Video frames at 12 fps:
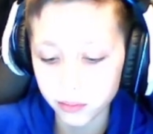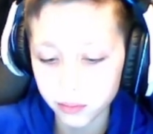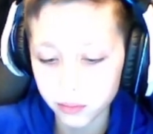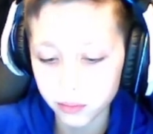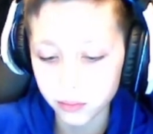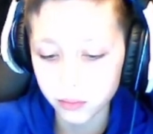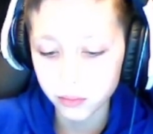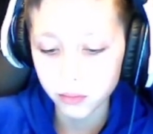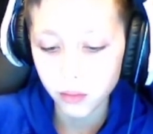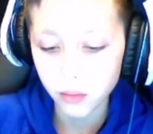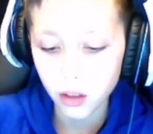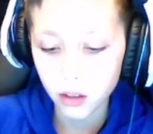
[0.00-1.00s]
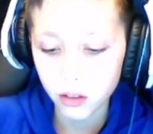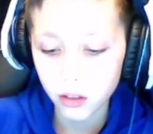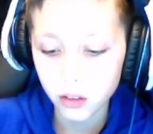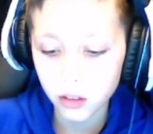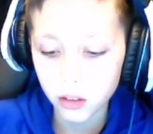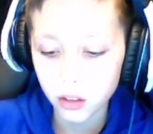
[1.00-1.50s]

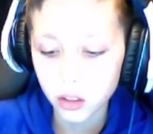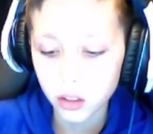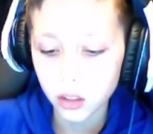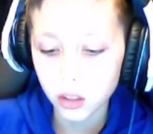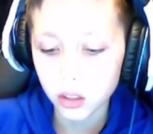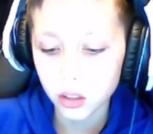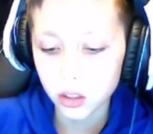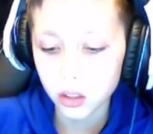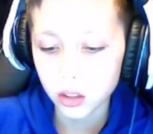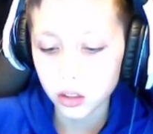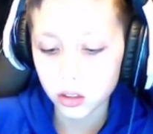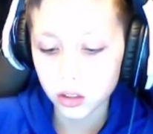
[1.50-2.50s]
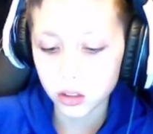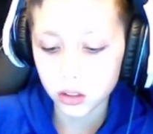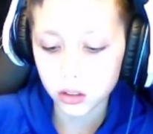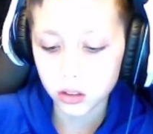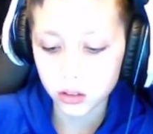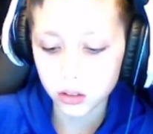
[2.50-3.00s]

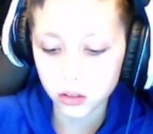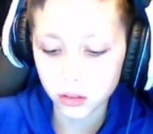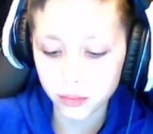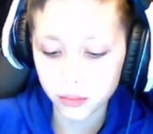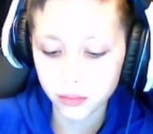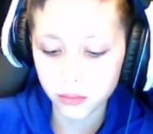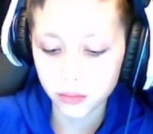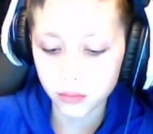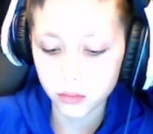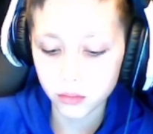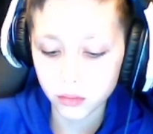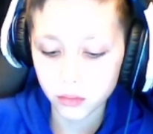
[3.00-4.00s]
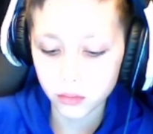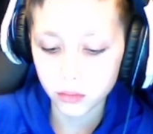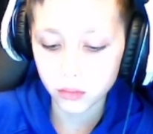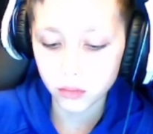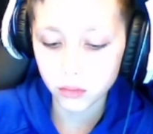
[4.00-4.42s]
No one is speaking in this clip.